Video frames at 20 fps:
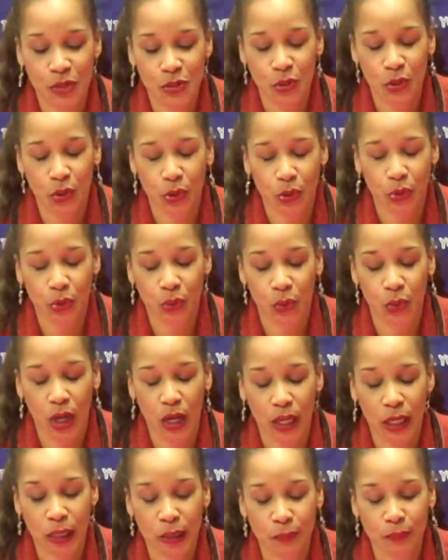So
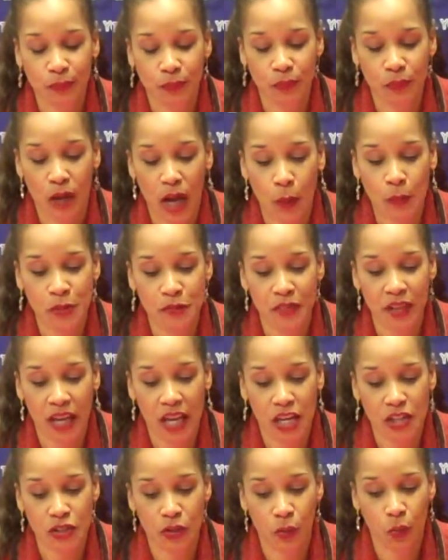I was on
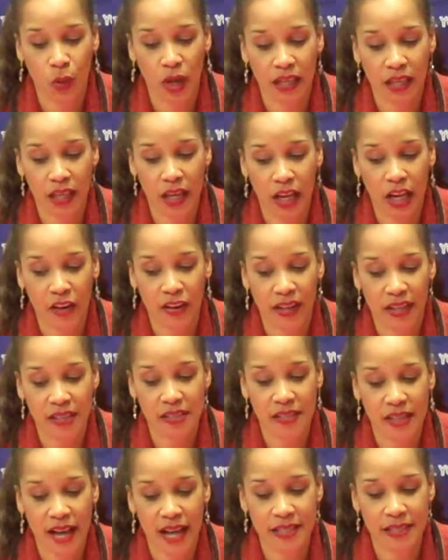vacation one year, and I
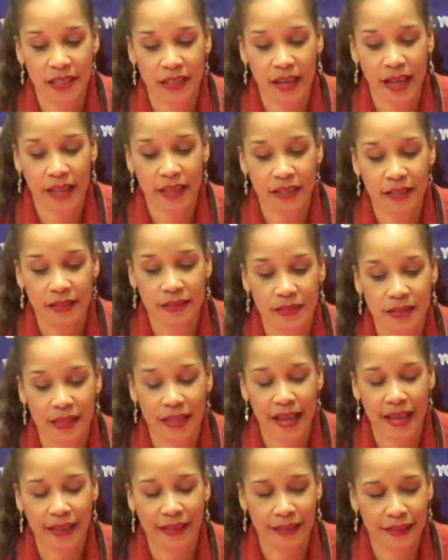decided
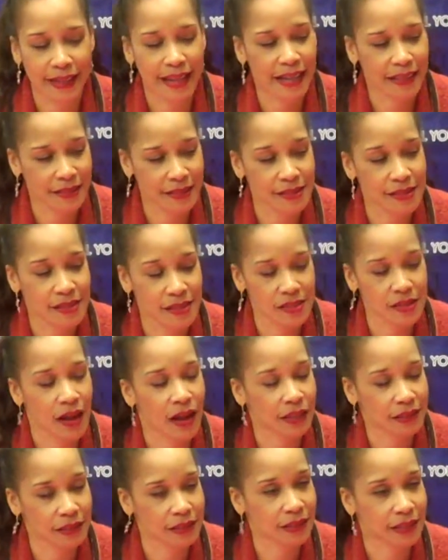to get this
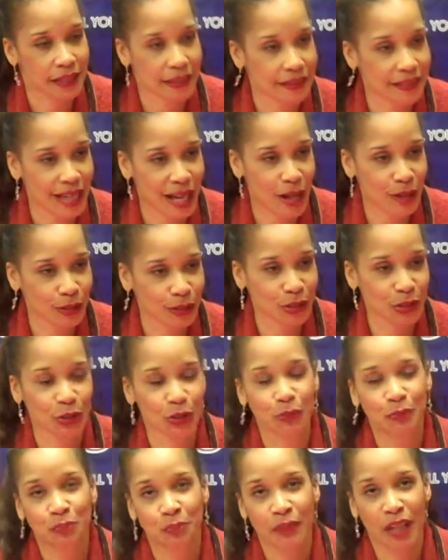Tadasana thing down.
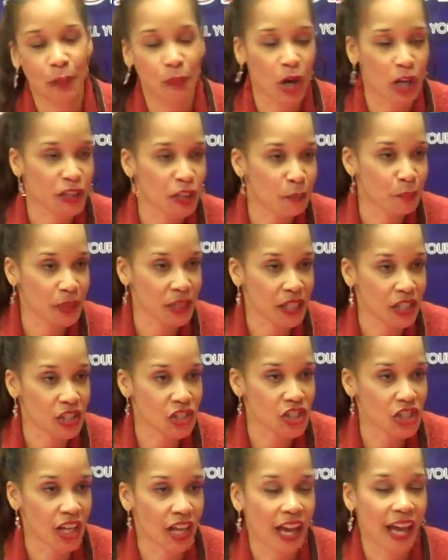So I'm on the
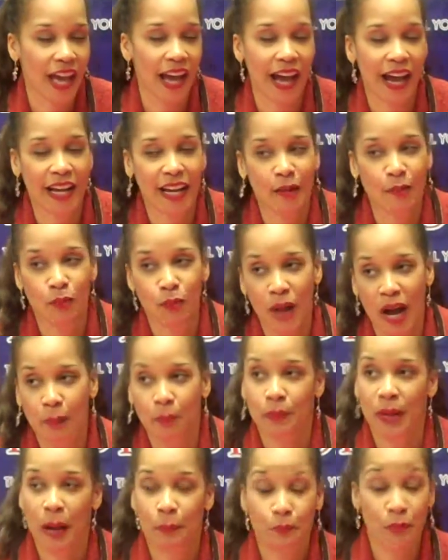beach, and
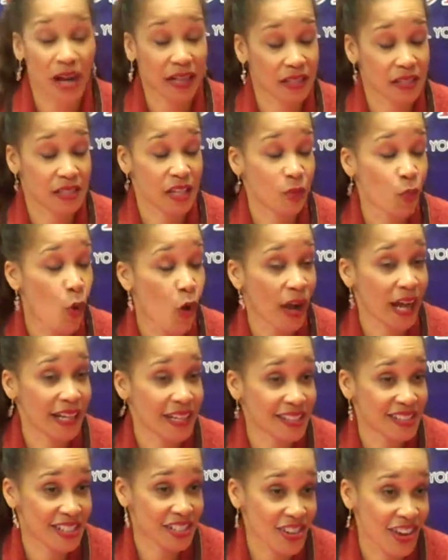I'm practicing
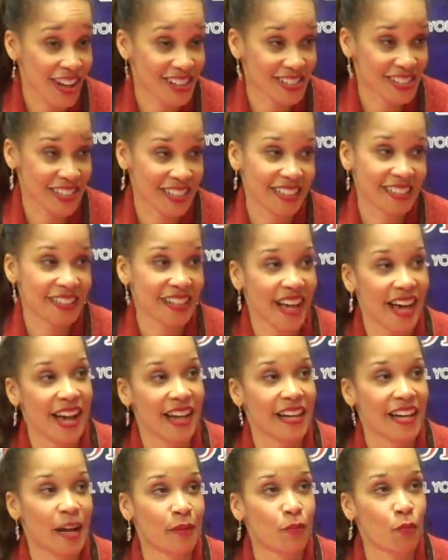walking into Dawson,
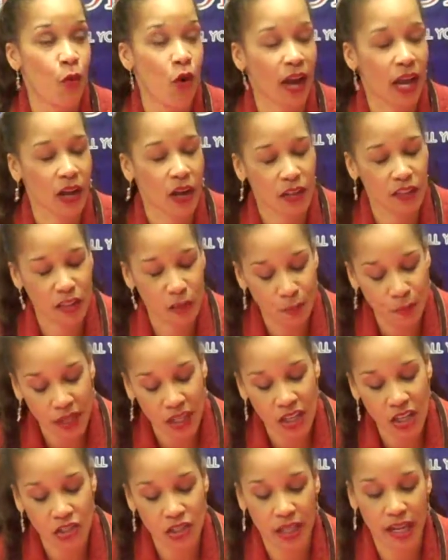and I'm walking on the
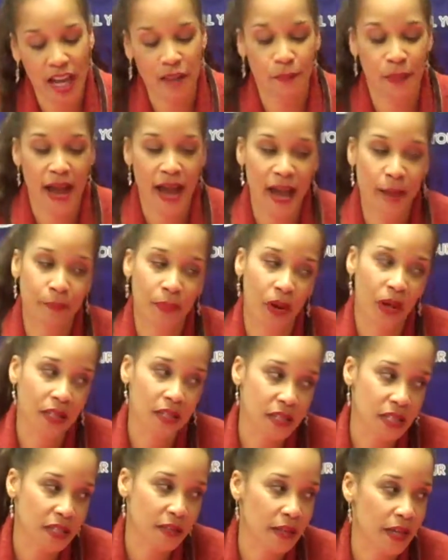beach and have my
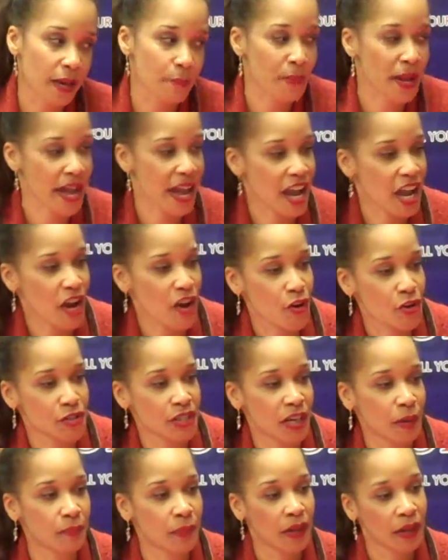iPods in my
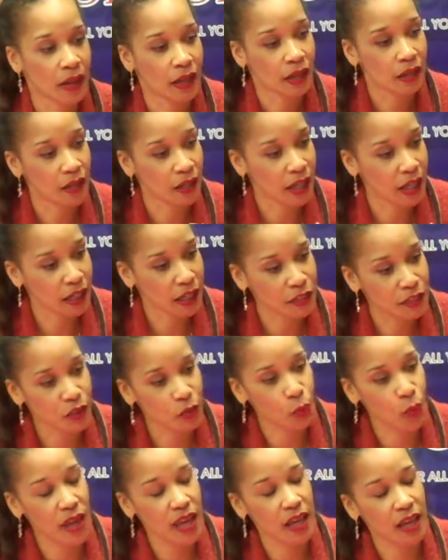ears, and I'm looking at
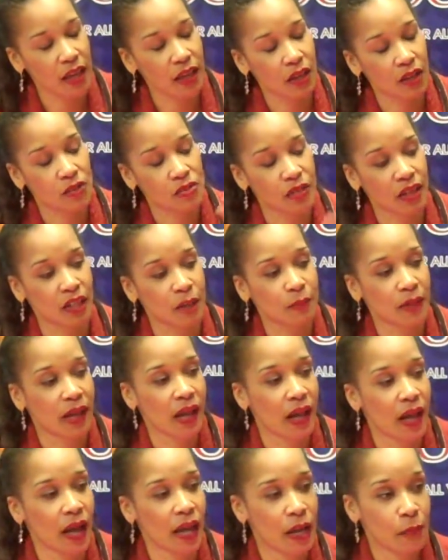the waves, and
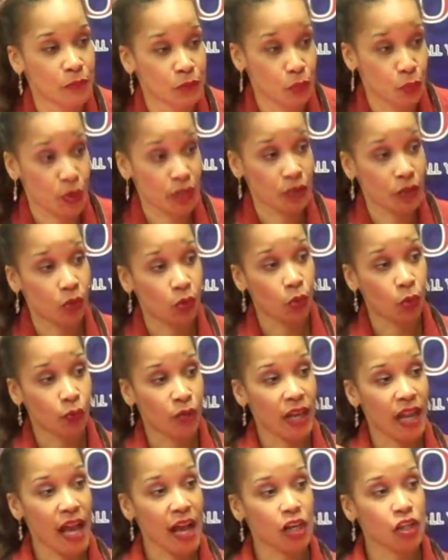I'm doing the whole
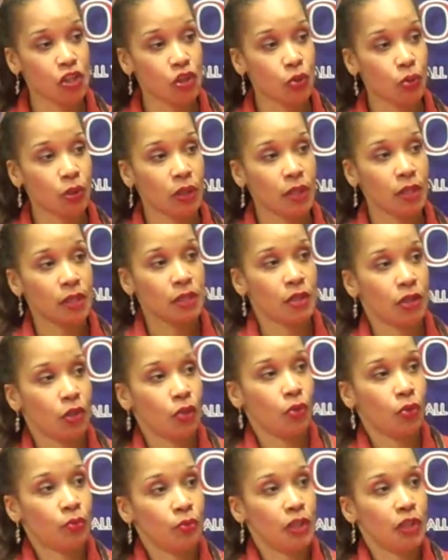relaxed shoulders,
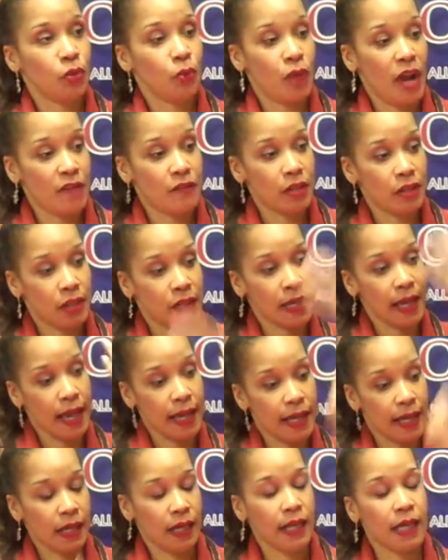everything
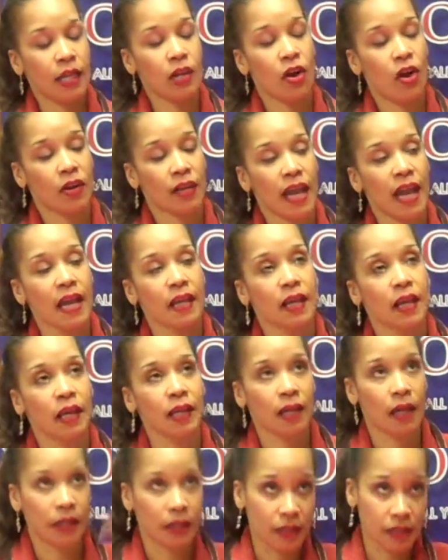
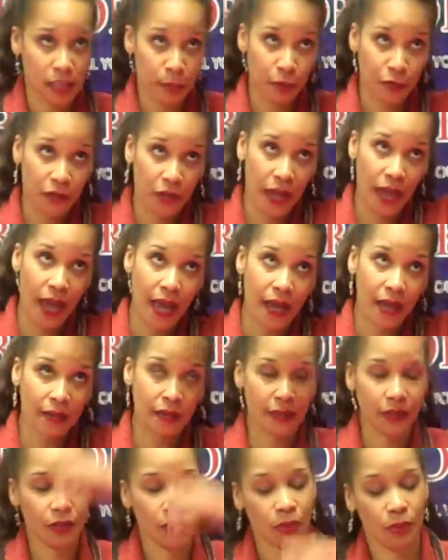elongated, and the tip of your head,
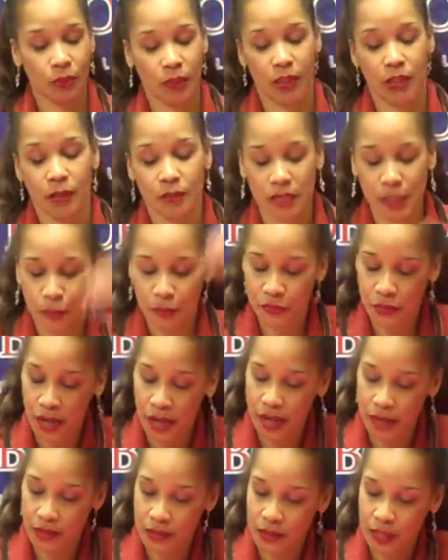tip of
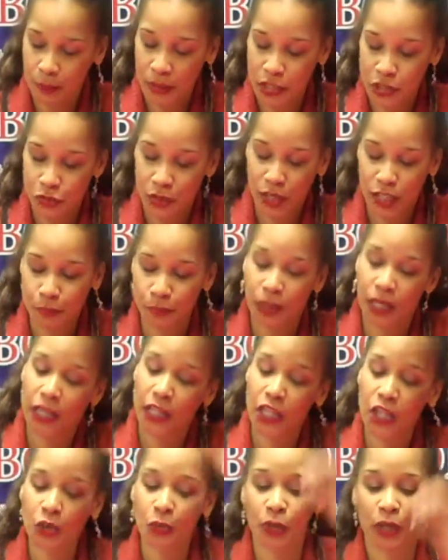your head, the string is
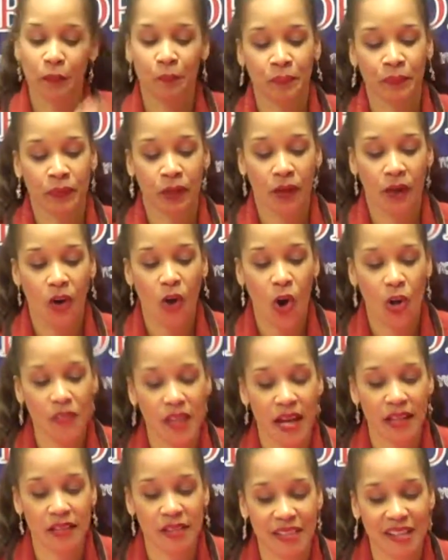pulling you, and all
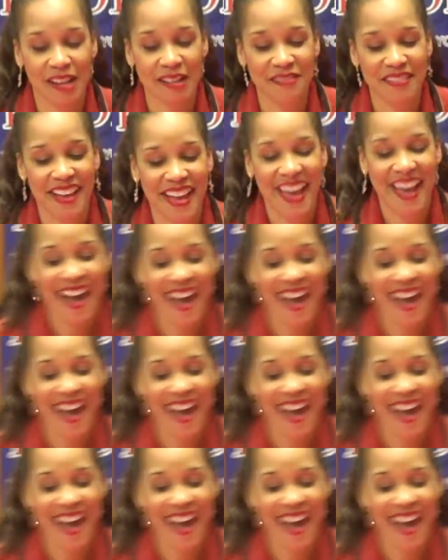that stuff.